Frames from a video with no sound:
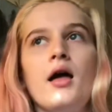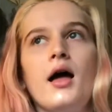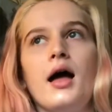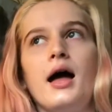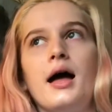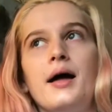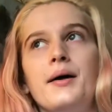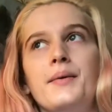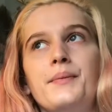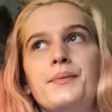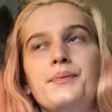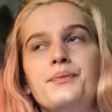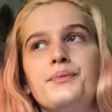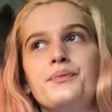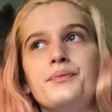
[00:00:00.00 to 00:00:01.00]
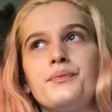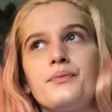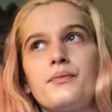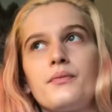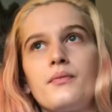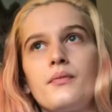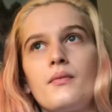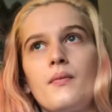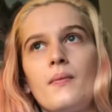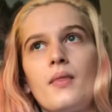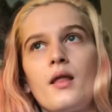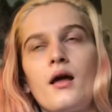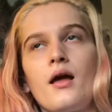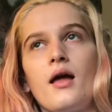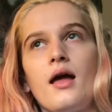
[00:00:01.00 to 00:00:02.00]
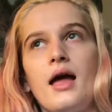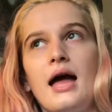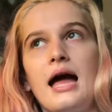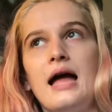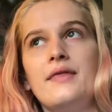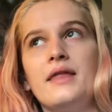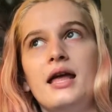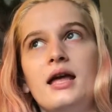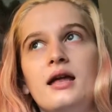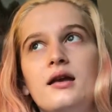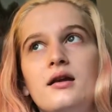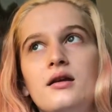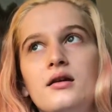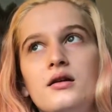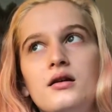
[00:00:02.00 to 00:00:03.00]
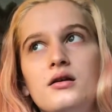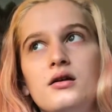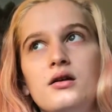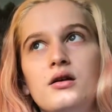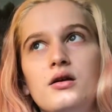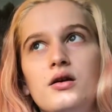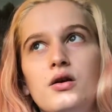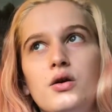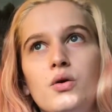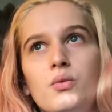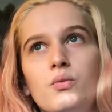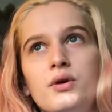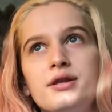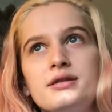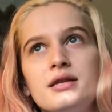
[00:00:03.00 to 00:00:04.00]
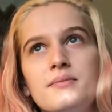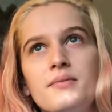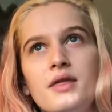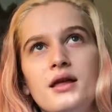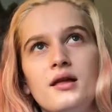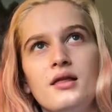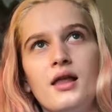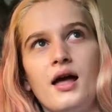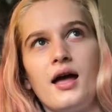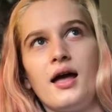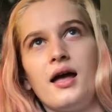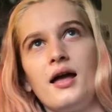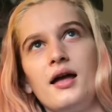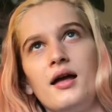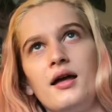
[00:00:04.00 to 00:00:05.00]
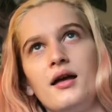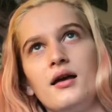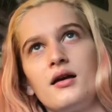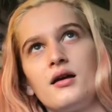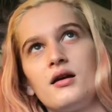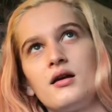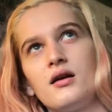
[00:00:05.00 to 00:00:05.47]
And then with something like,